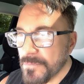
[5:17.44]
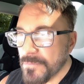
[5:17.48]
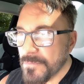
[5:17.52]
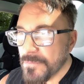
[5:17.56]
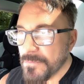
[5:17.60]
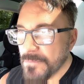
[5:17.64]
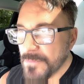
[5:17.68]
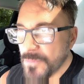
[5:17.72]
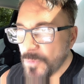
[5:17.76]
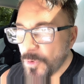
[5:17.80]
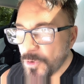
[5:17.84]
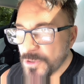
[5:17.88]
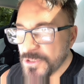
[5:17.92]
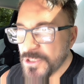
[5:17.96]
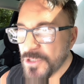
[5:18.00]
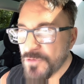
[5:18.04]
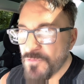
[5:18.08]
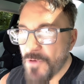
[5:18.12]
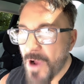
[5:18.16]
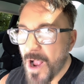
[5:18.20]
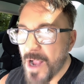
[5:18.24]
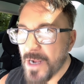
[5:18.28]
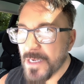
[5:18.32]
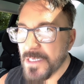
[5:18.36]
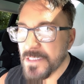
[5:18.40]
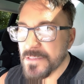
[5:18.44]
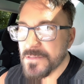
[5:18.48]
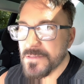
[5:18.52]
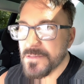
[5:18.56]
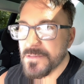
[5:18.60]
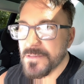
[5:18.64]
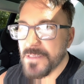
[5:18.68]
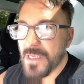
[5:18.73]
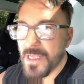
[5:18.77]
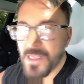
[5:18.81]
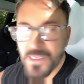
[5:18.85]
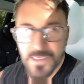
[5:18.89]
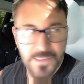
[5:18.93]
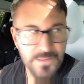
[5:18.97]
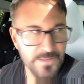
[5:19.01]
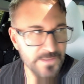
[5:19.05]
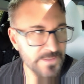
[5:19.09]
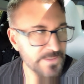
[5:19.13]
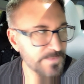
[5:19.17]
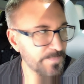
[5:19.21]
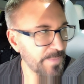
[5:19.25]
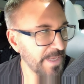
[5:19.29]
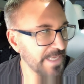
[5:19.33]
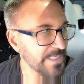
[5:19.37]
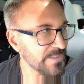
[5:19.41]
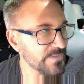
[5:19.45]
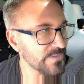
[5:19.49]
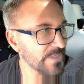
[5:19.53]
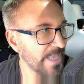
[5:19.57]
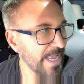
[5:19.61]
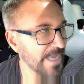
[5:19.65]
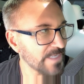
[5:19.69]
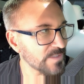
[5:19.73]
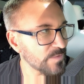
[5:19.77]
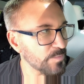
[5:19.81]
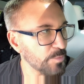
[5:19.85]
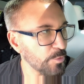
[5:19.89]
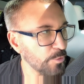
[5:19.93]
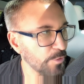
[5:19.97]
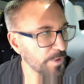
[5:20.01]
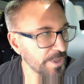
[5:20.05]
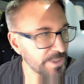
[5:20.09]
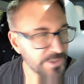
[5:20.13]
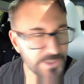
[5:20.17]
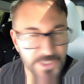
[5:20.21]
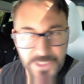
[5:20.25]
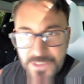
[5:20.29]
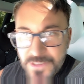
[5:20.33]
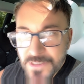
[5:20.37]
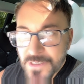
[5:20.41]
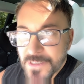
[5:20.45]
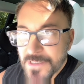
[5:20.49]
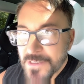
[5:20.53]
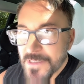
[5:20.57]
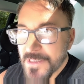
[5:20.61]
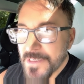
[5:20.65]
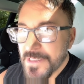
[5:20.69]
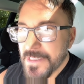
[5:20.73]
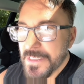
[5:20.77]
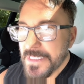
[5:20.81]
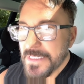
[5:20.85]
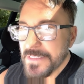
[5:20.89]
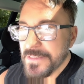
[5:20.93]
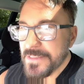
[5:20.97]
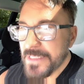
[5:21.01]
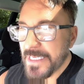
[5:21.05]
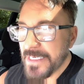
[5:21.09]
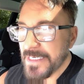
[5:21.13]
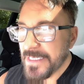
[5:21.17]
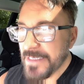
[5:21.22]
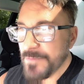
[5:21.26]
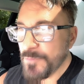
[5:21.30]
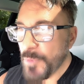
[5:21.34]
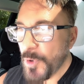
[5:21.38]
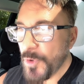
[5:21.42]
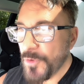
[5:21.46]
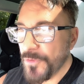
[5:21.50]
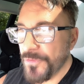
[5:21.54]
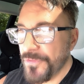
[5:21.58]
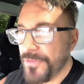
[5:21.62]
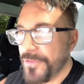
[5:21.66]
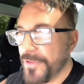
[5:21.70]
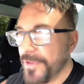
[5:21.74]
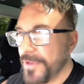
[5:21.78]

launching rockets and space exploration, sending both